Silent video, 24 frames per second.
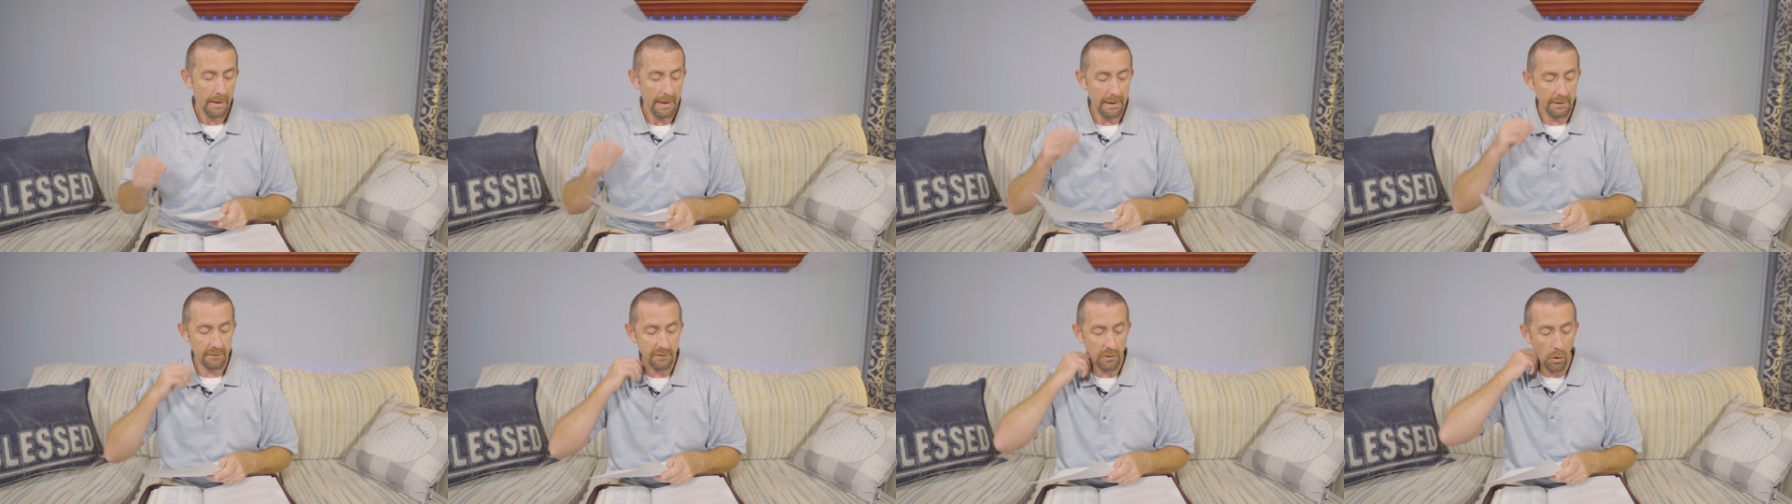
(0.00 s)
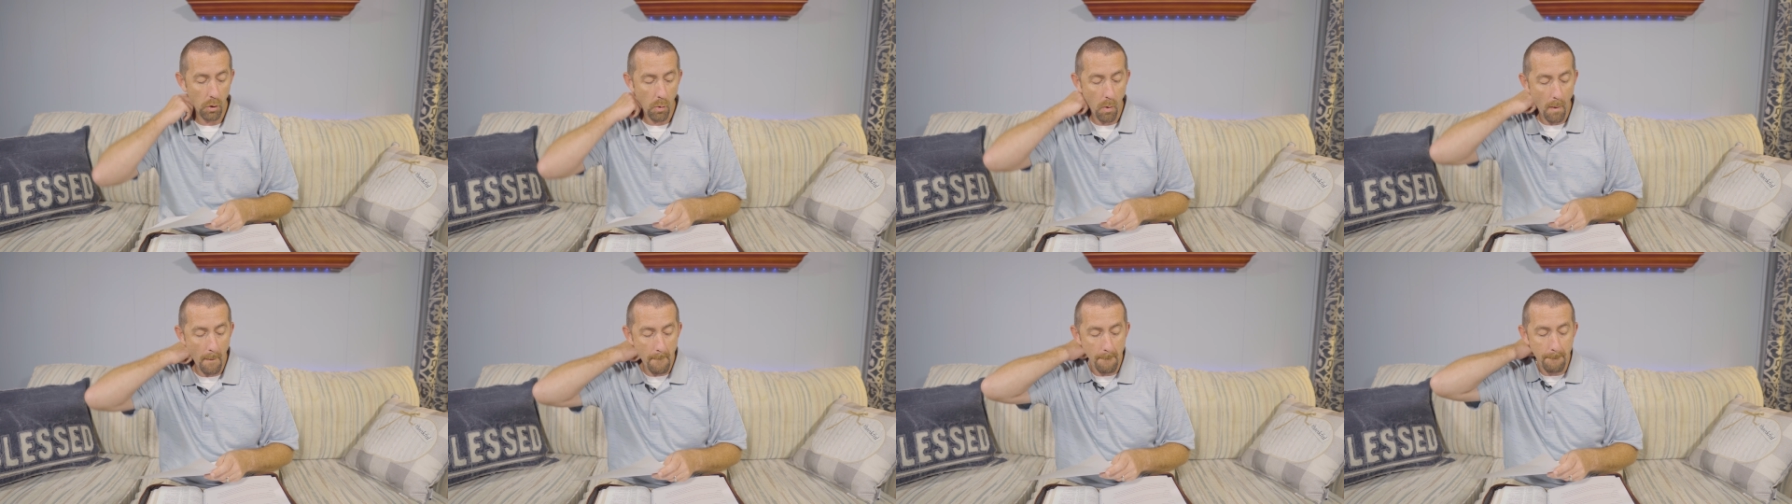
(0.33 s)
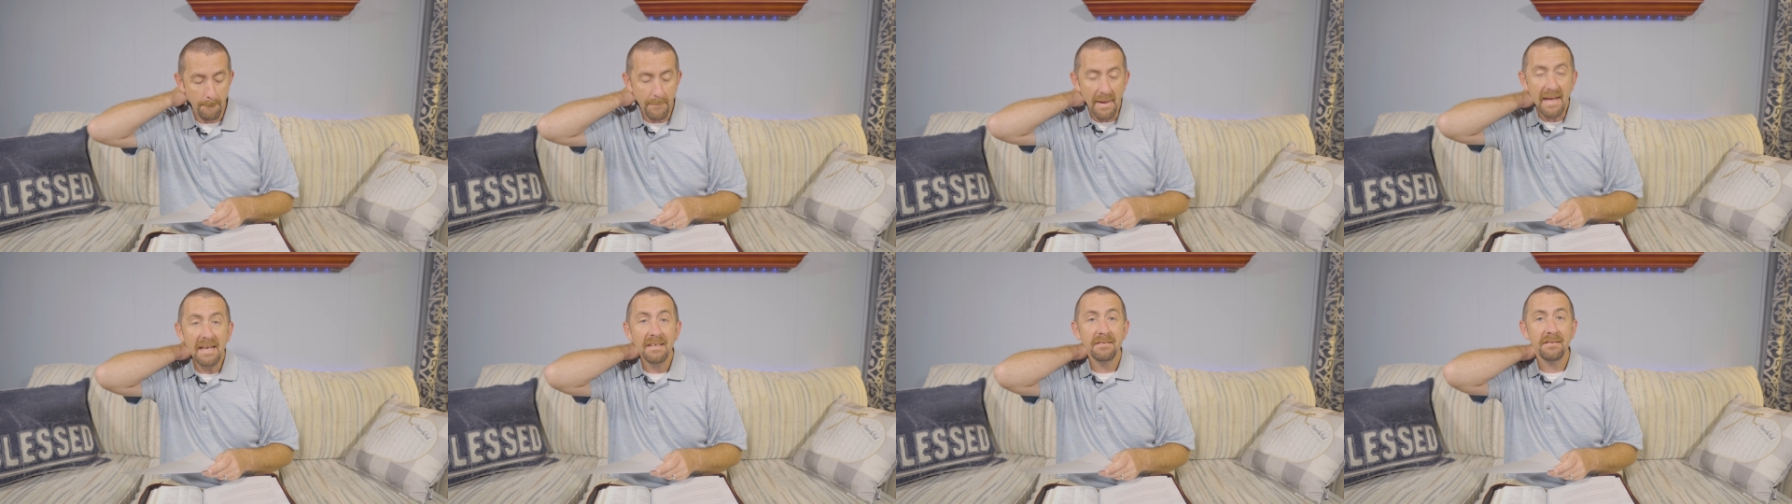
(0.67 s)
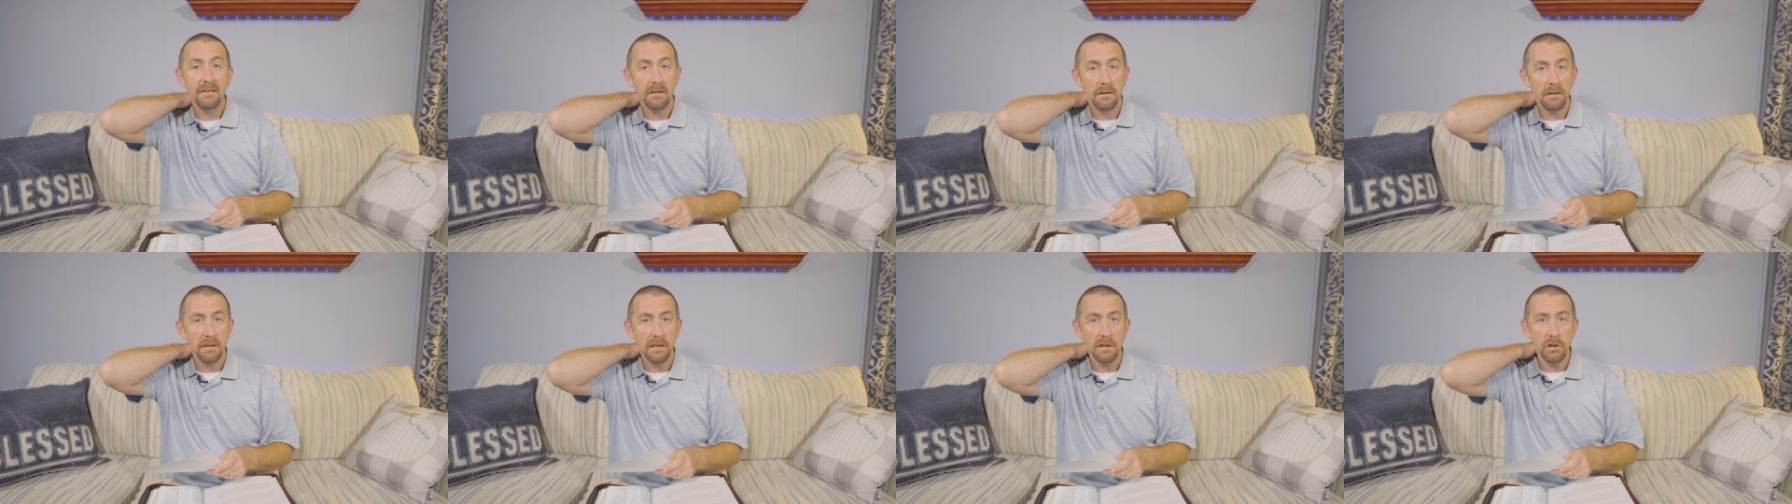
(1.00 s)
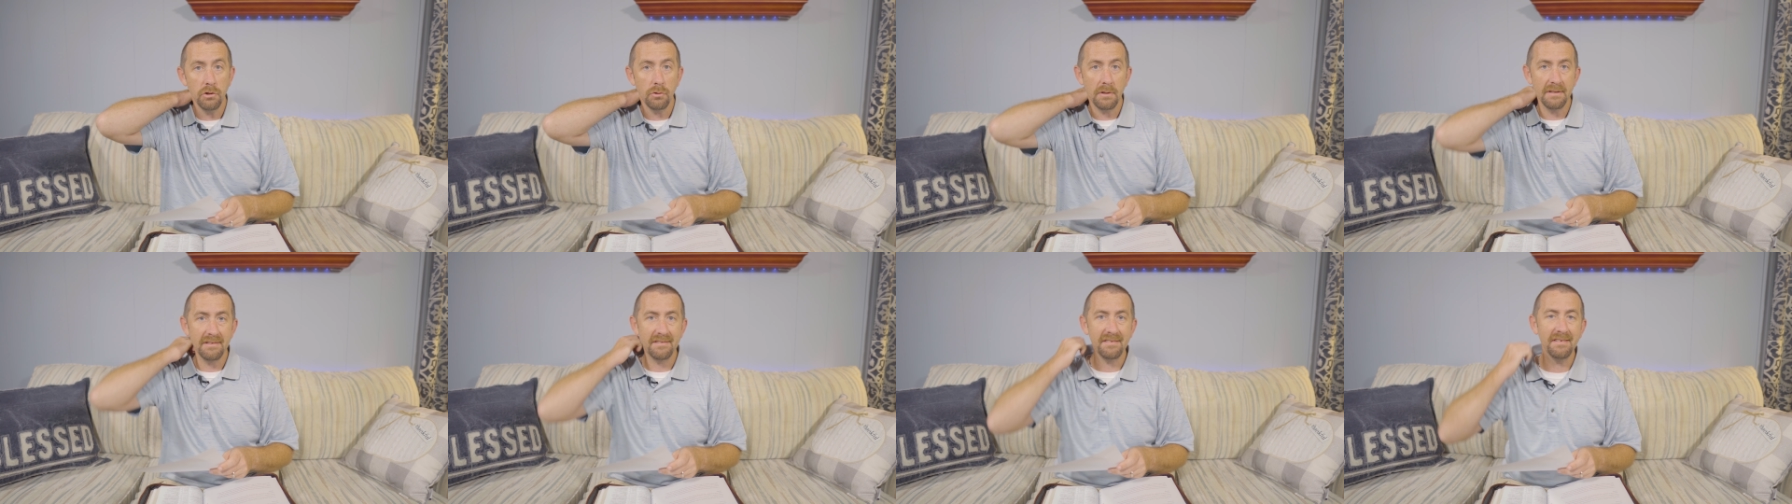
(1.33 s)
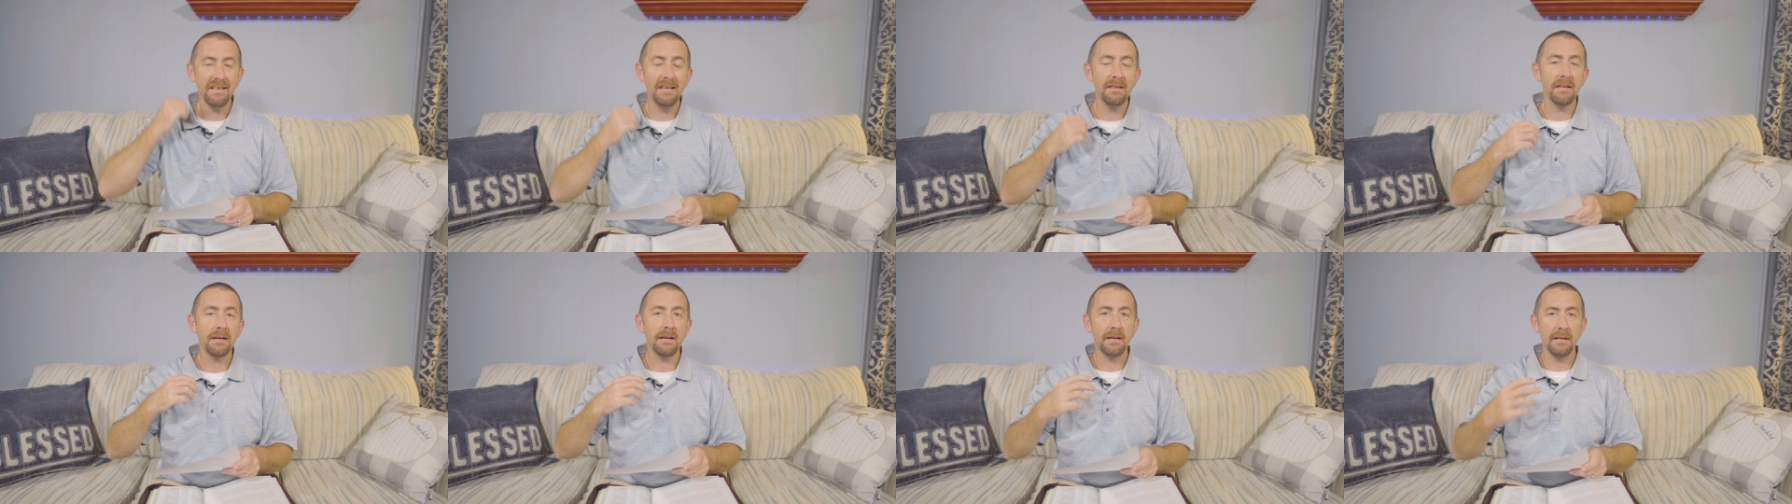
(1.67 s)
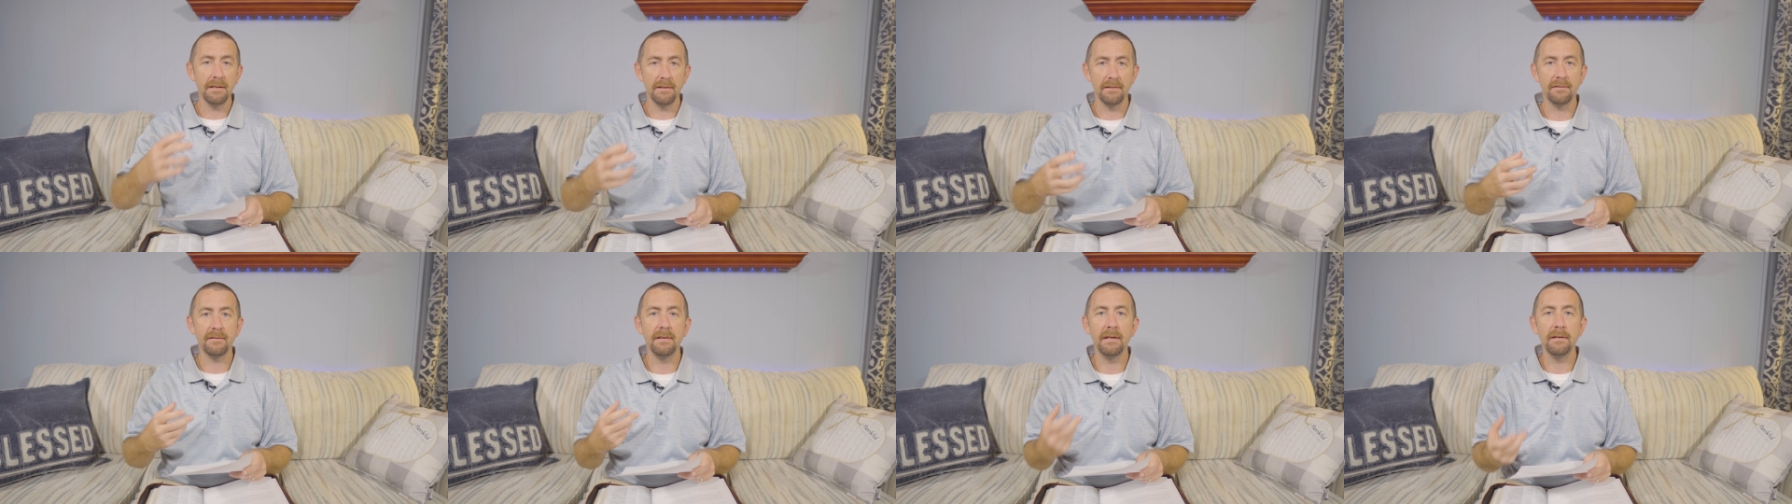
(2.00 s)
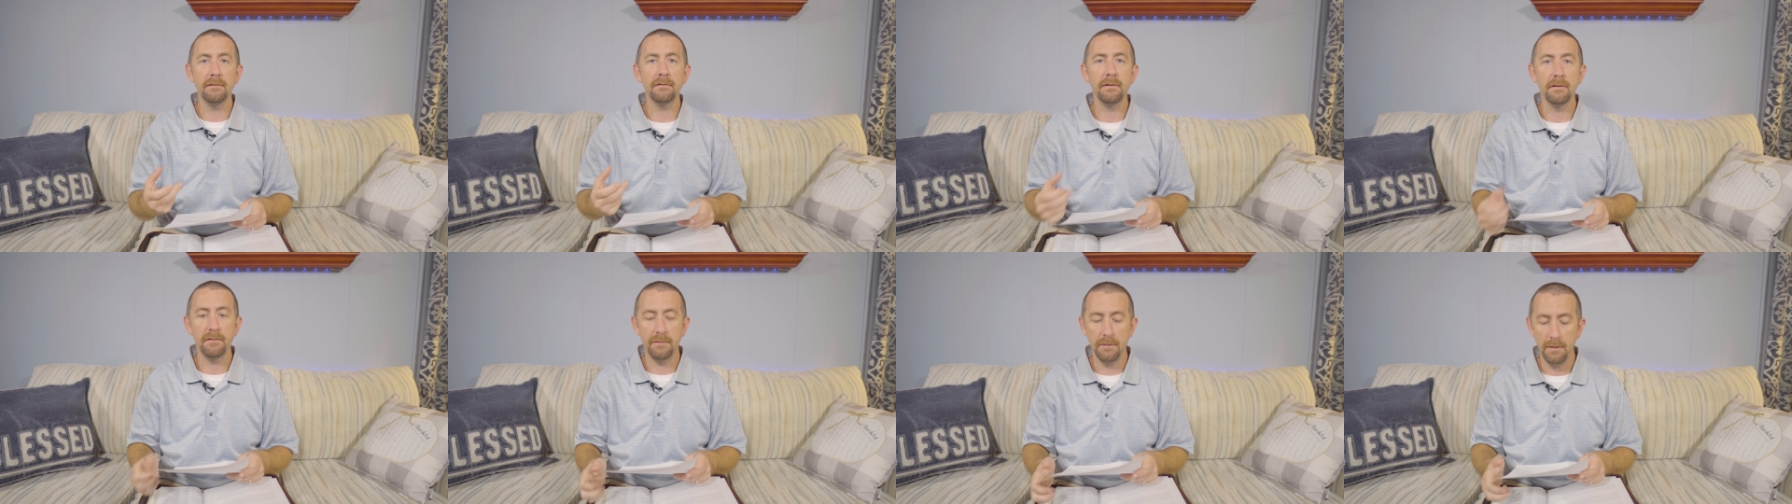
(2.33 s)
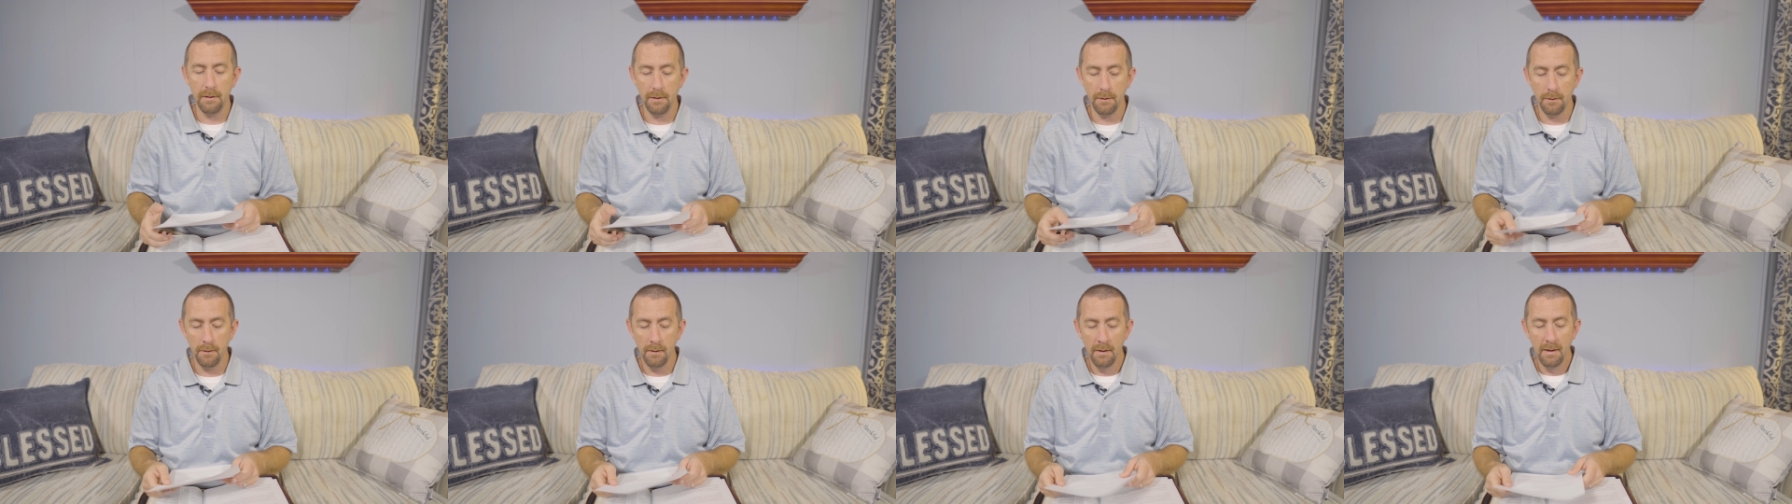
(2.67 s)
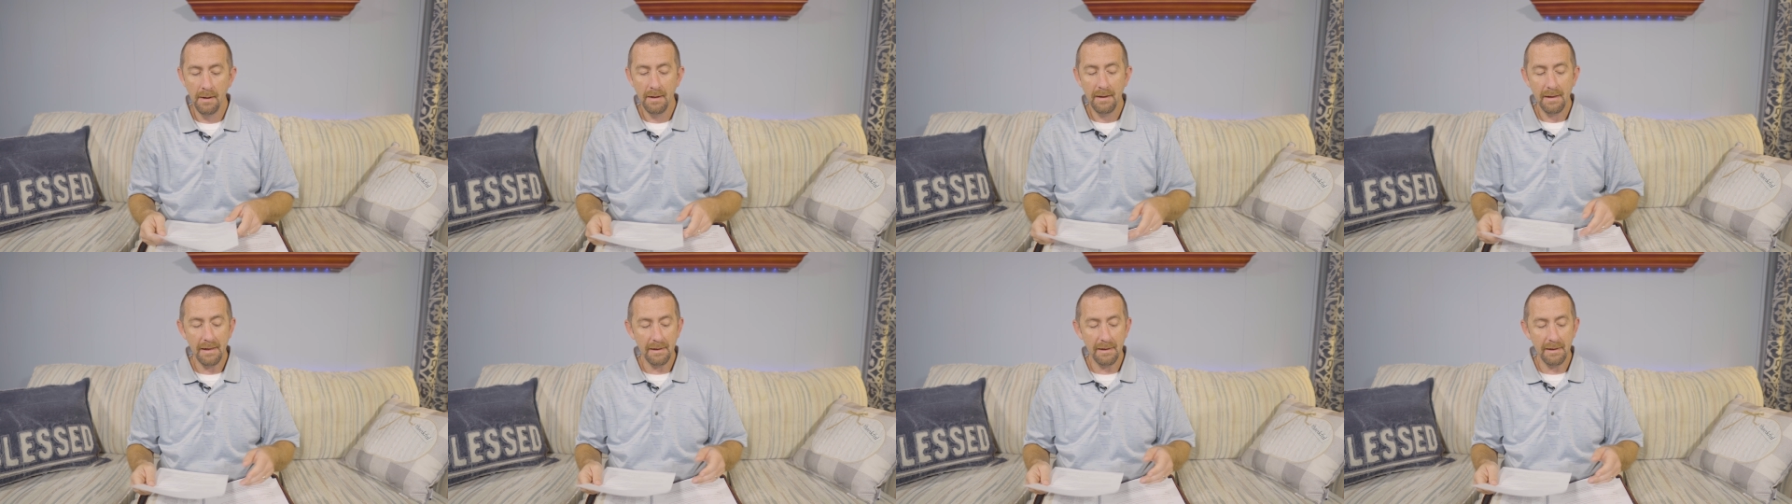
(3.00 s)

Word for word: And so basically you can see the consensus here